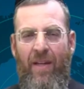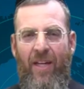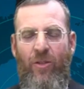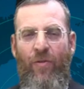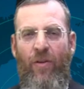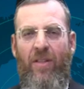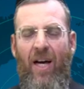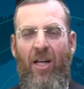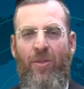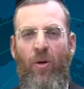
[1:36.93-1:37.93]
That's referring to
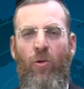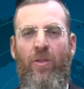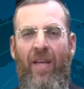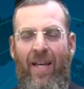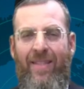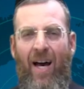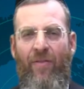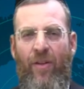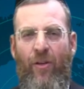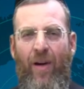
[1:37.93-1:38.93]
Hakadosh Baruch who takes
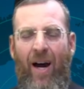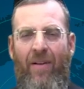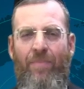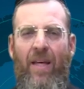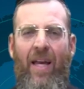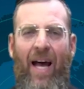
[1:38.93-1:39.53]
out from the ground